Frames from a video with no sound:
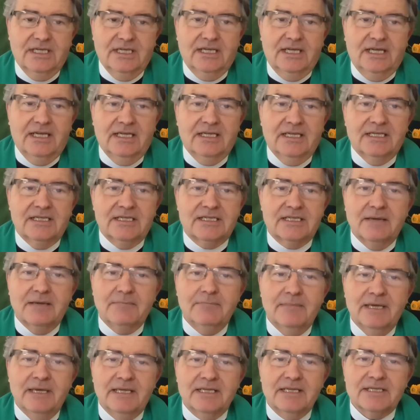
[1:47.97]
and some
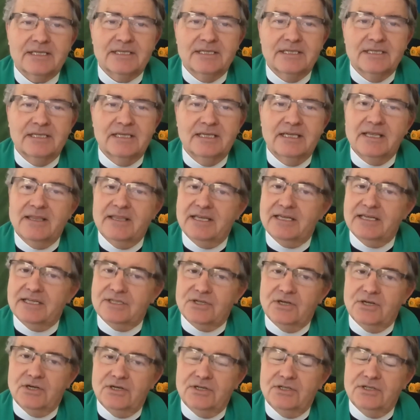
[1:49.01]
medicine that is
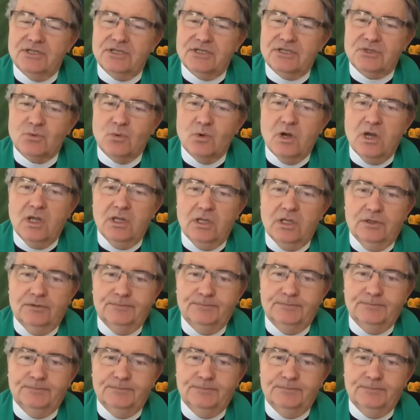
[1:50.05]
hard to swallow.